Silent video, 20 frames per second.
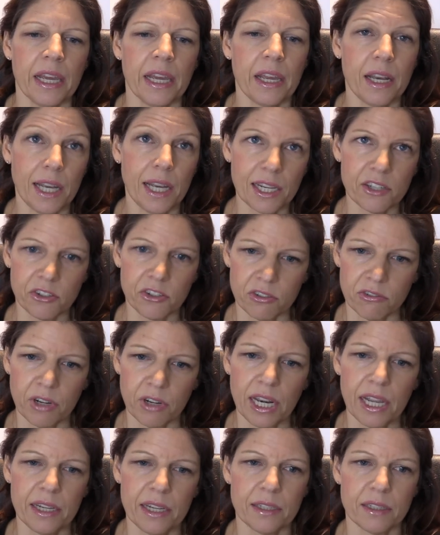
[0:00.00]
election
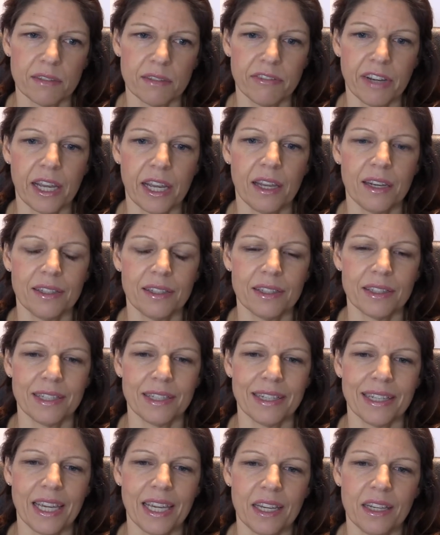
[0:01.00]
related violence
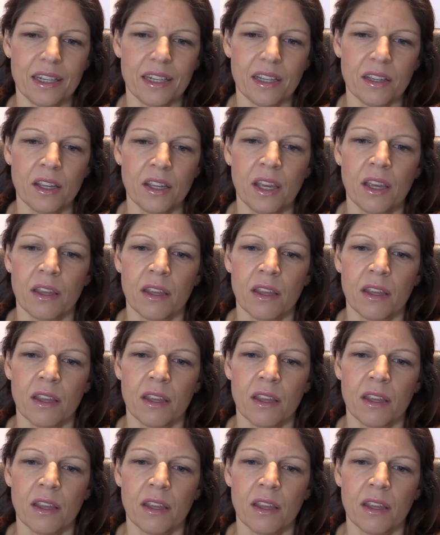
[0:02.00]
in Kenya,